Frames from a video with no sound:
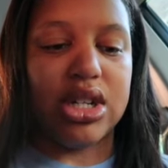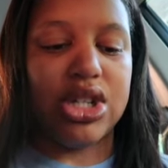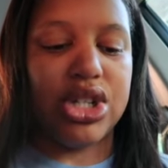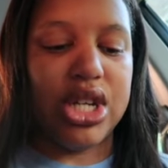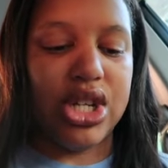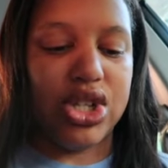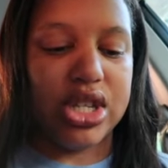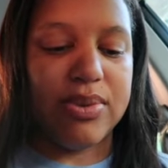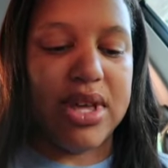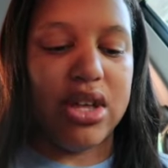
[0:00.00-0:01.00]
sheesh,
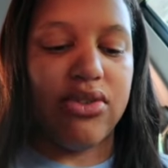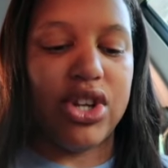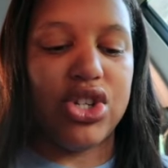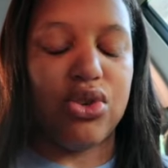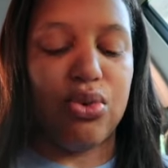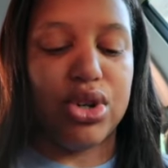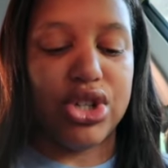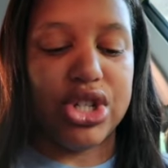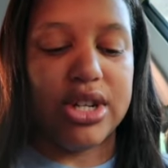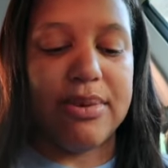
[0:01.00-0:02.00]
it's with Elevation
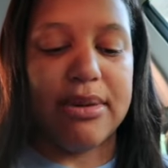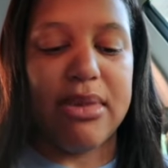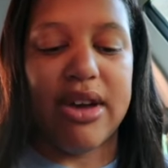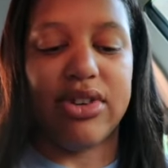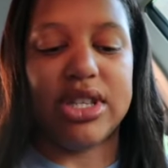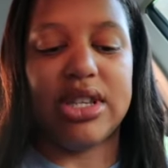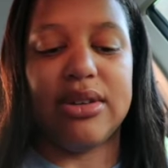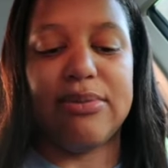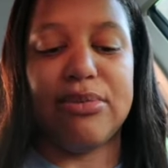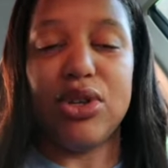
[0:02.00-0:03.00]
Worship and Maverick
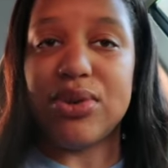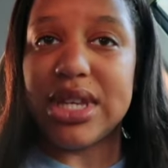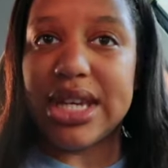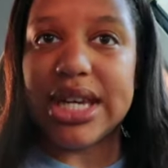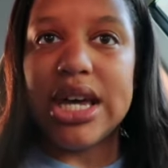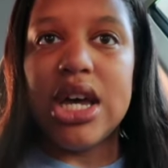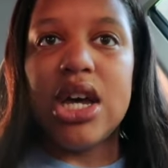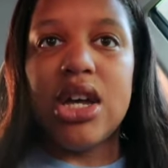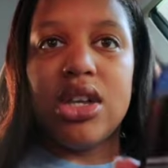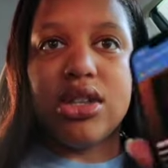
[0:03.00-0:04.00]
City Music.
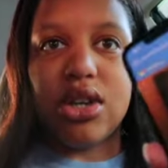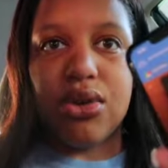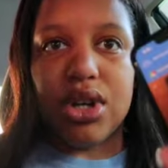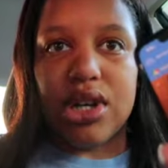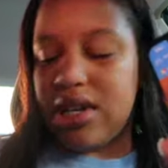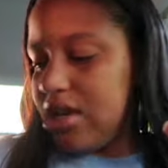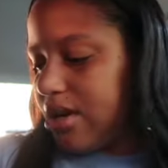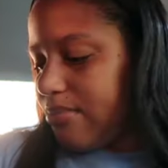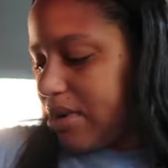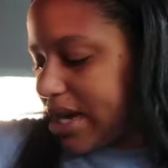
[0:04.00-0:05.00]
So good.
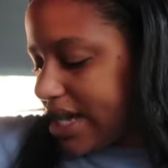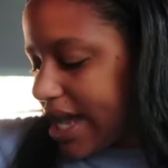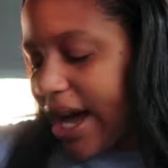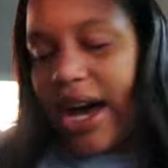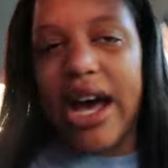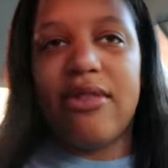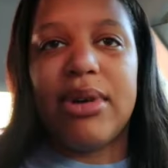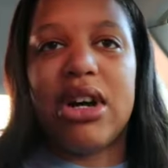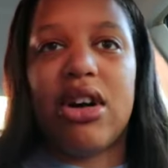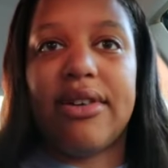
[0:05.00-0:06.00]
But yeah, I have
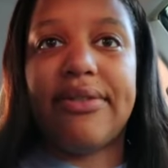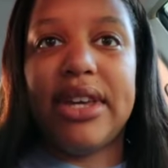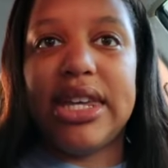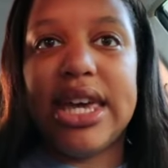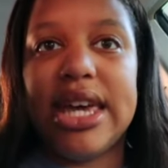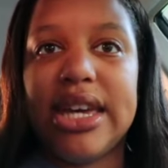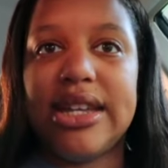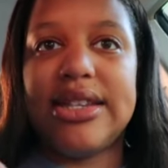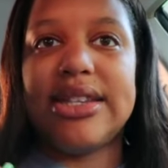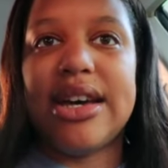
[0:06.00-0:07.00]
my coffee
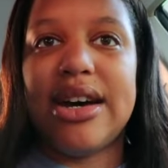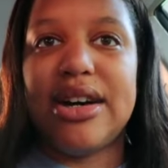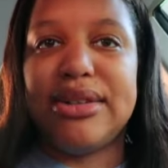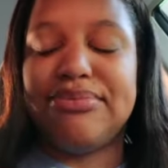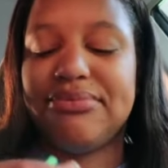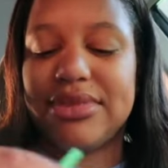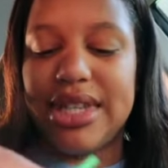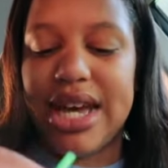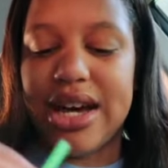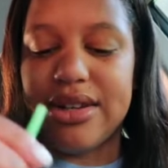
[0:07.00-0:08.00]
and
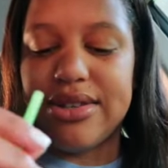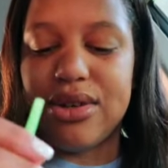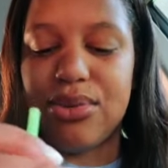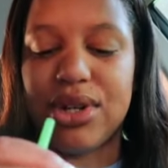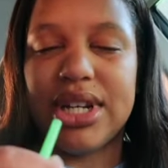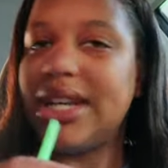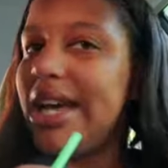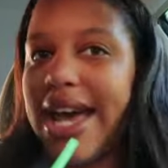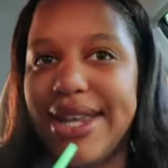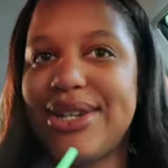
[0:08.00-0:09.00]
yeah, so we're gonna
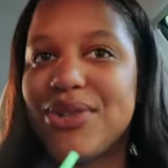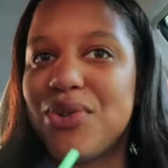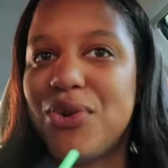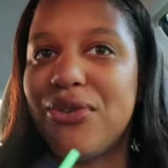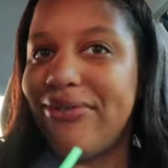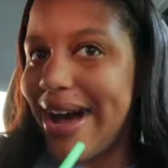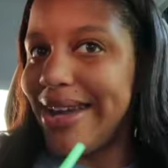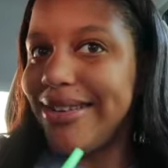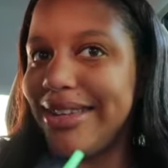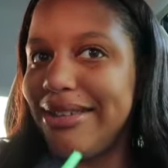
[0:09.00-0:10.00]
head to school
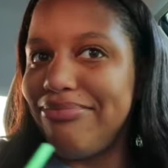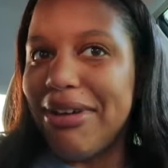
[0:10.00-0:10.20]
finally.